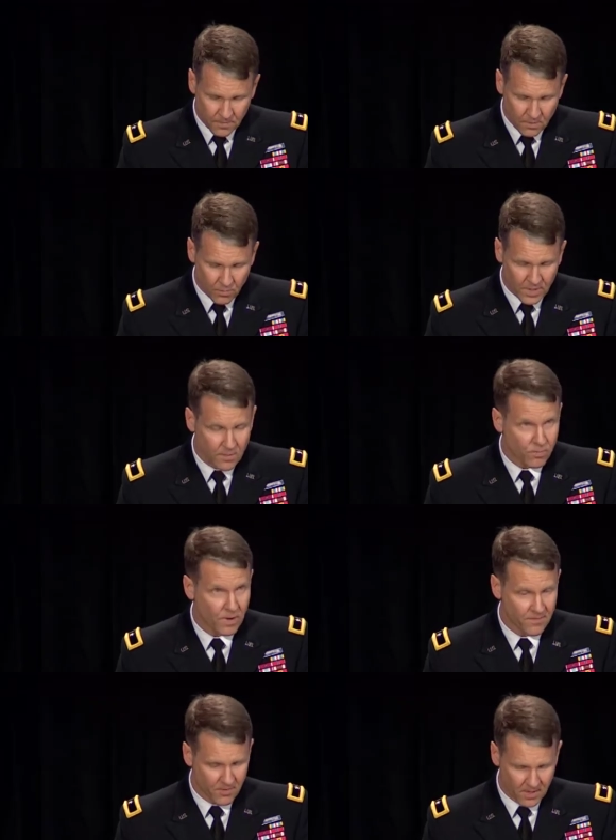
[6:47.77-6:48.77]
We can pray
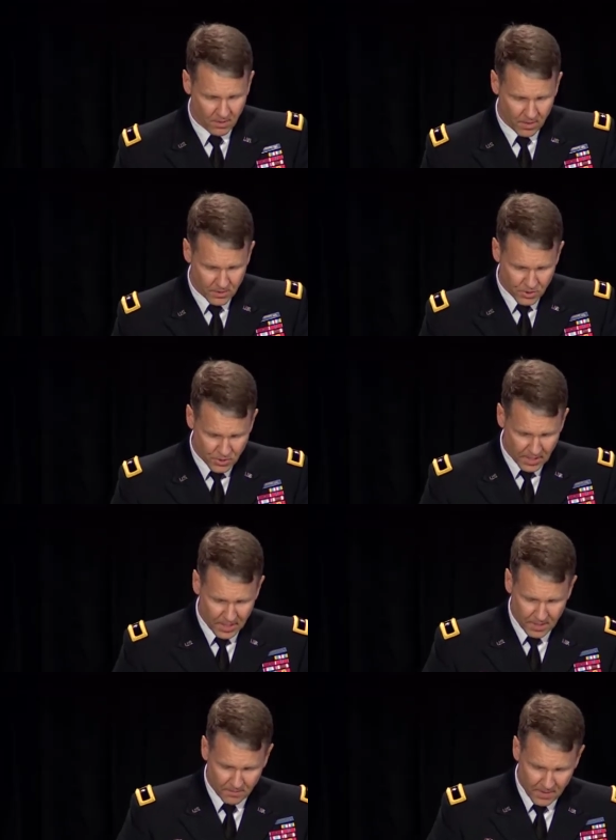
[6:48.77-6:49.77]
for their
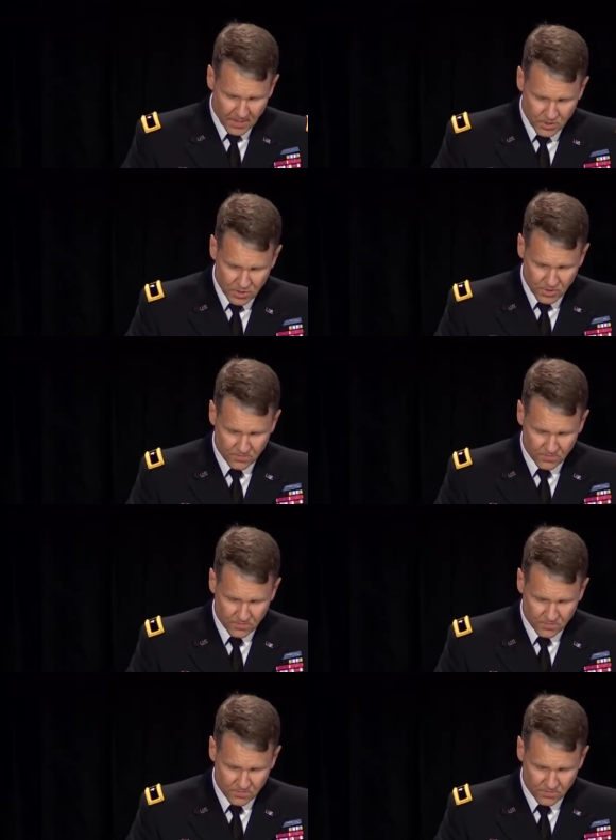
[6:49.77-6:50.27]
understanding, patience,